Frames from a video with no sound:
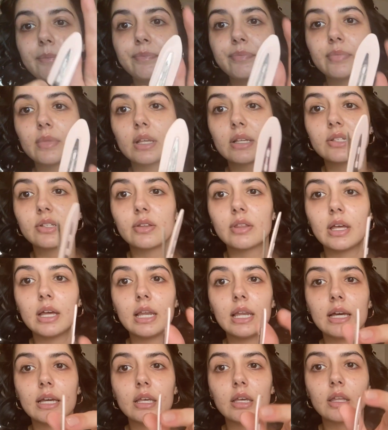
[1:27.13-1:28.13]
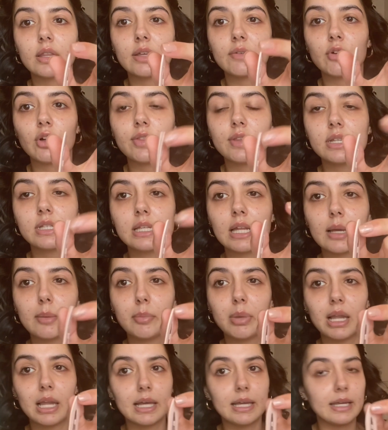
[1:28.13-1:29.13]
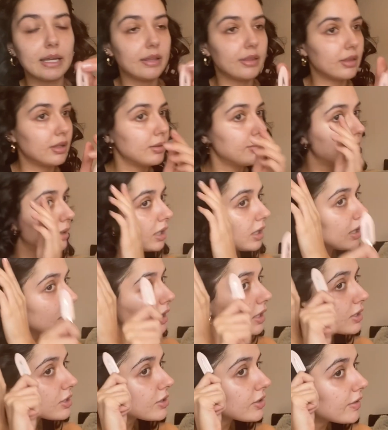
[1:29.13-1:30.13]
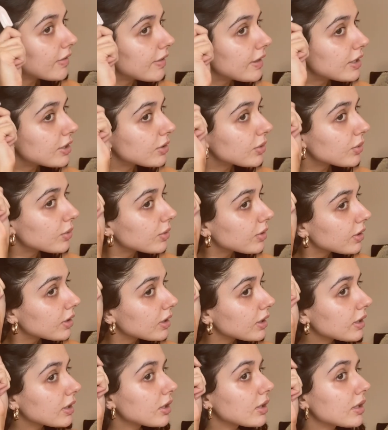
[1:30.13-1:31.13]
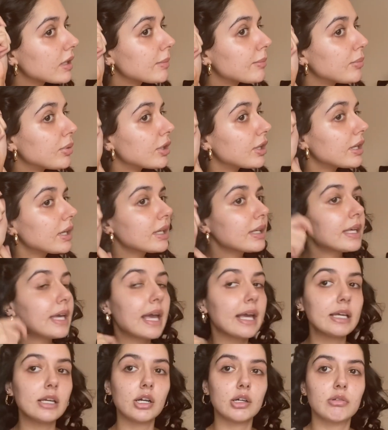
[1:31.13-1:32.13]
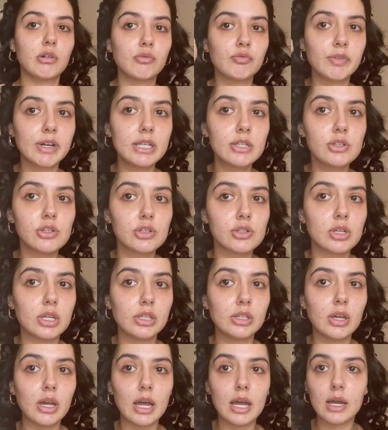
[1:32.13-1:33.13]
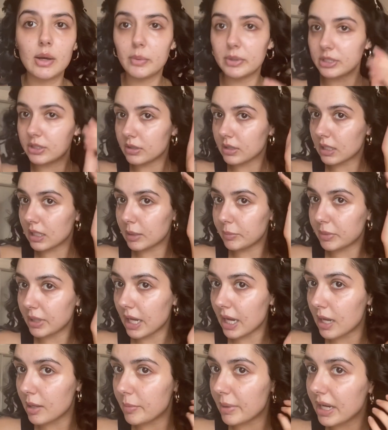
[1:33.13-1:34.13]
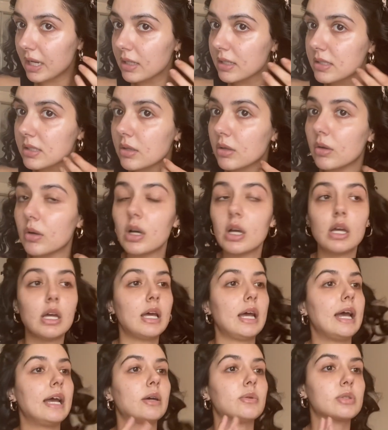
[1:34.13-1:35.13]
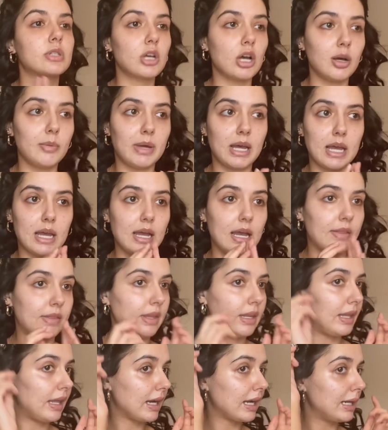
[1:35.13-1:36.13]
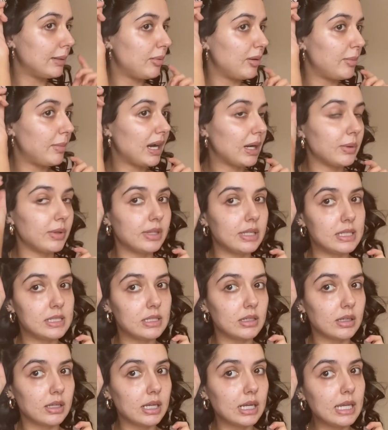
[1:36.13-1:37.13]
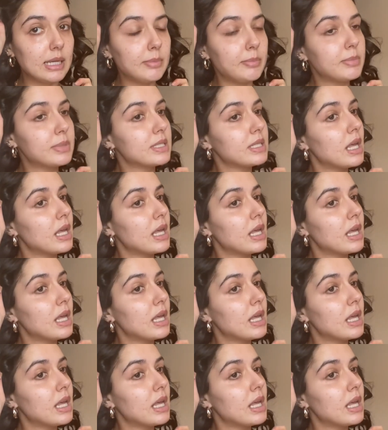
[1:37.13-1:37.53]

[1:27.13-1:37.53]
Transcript: So they're like, they've got this like plate in them so that they don't put a kink or a ridge in your hair when you clip your hair back. So I always curl my hair and then I clip them back with these little clips.